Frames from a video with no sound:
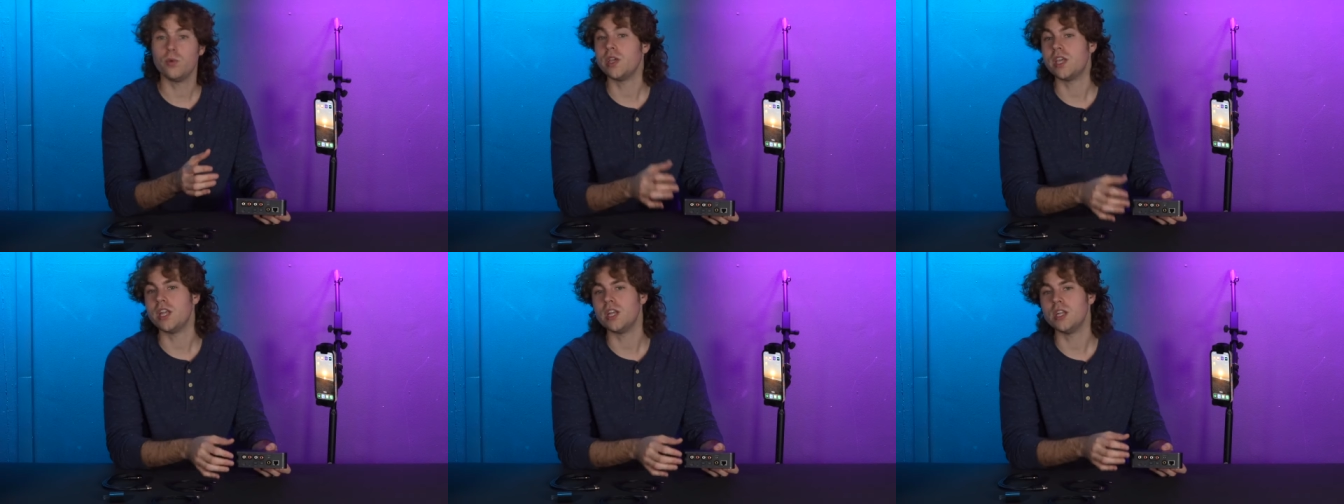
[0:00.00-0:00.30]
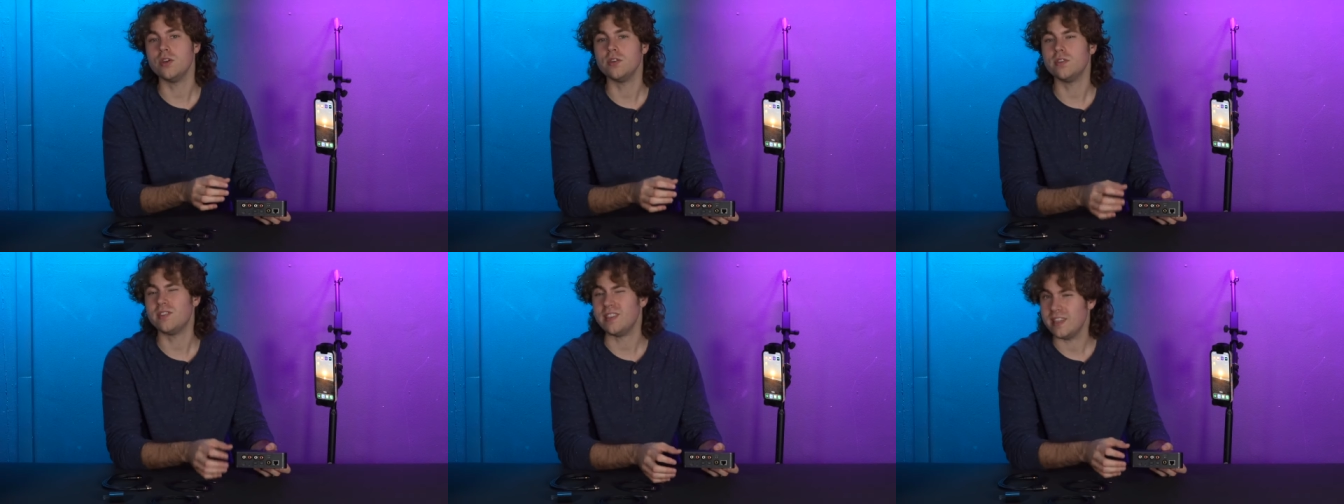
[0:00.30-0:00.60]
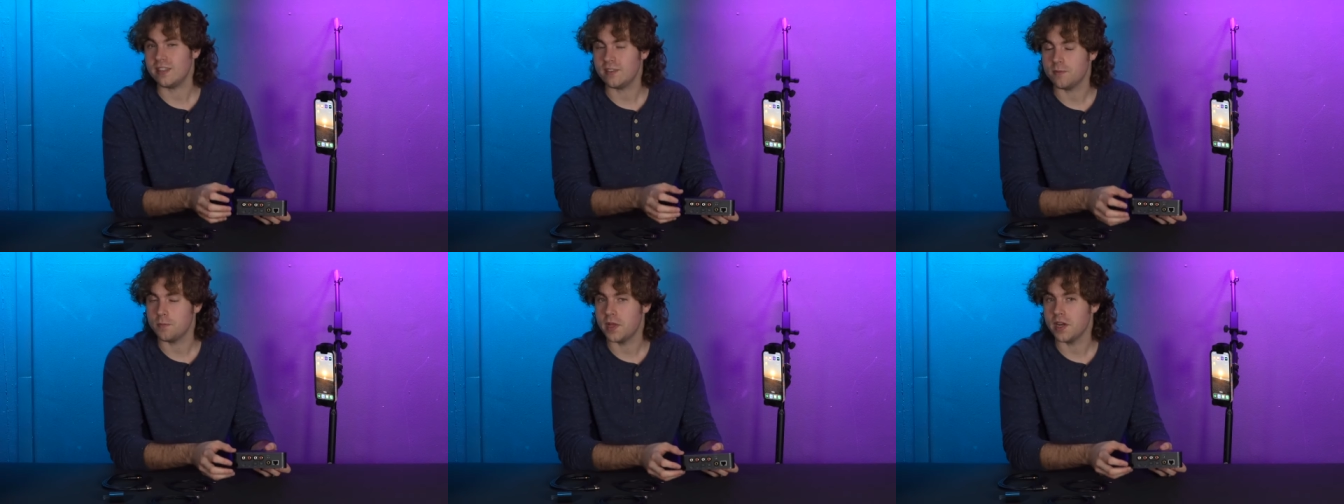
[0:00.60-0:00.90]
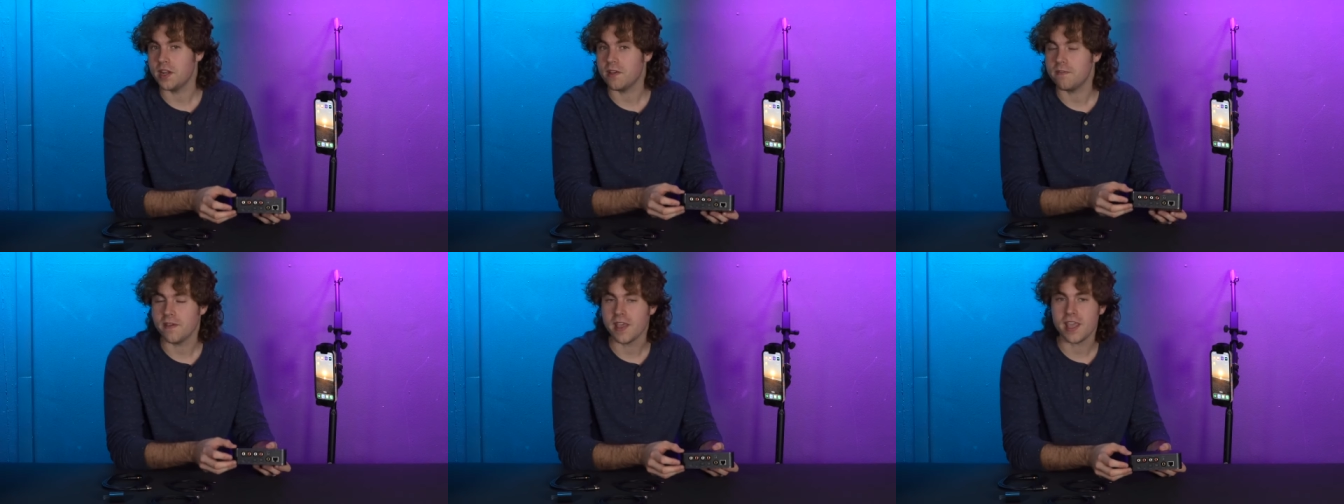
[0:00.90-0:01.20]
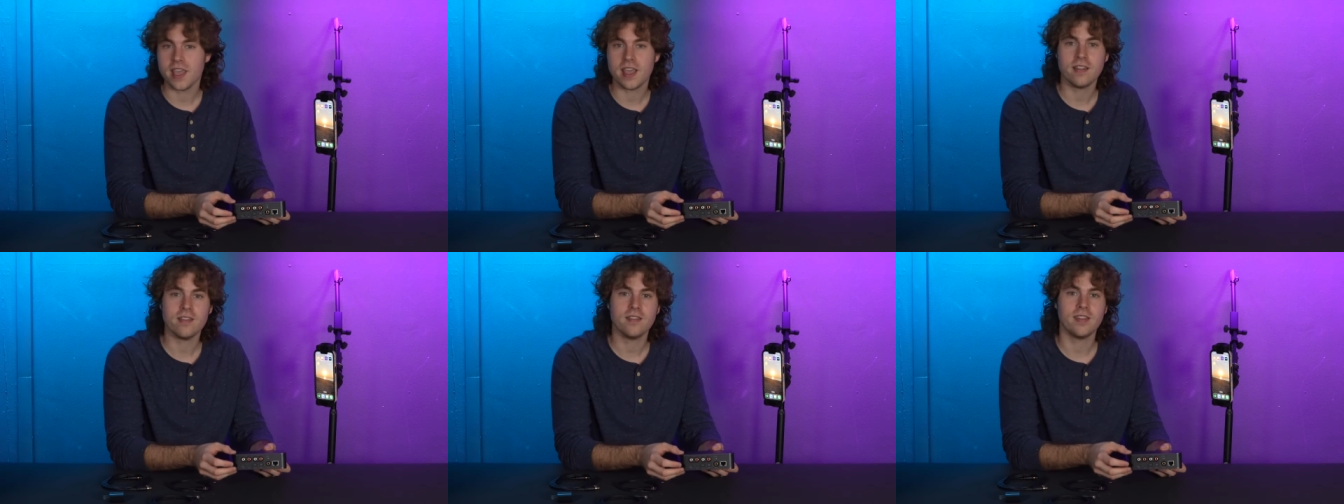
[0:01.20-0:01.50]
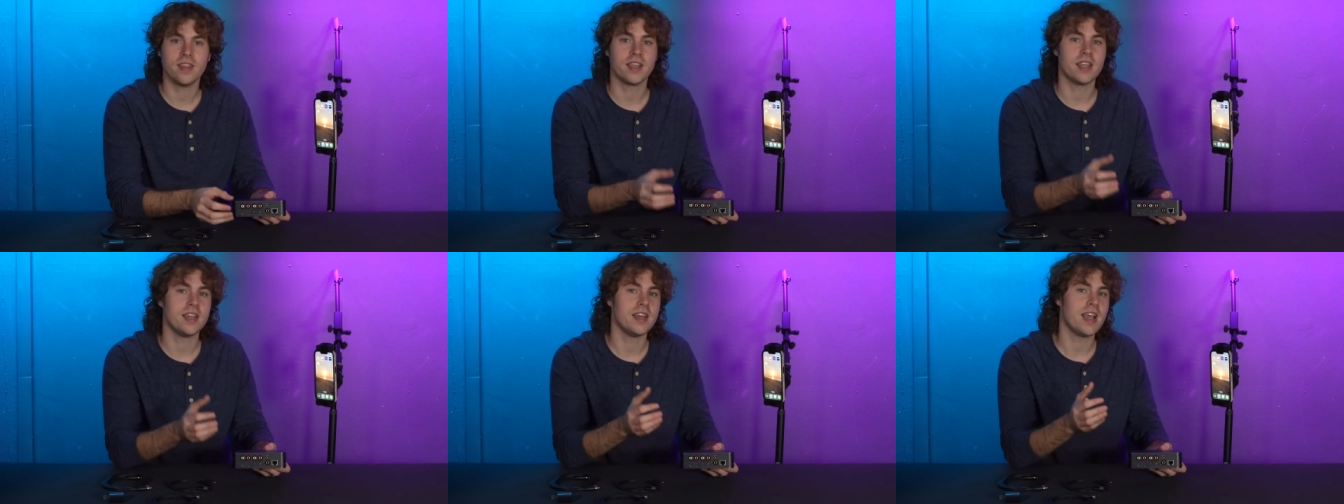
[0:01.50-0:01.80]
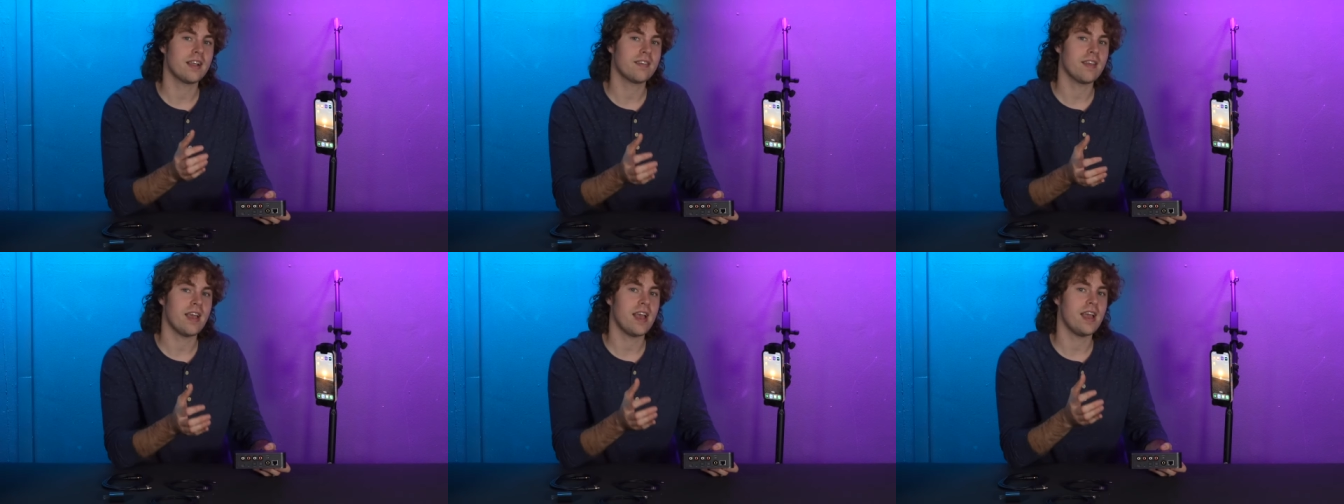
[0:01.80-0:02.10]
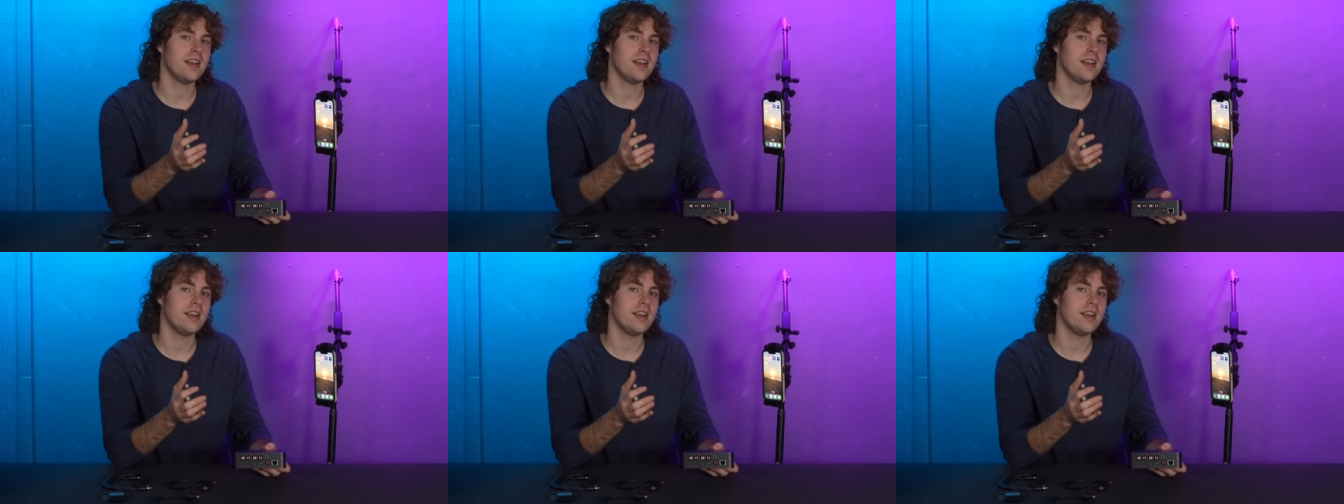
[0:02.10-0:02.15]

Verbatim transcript: So we can use the SPDIF in to connect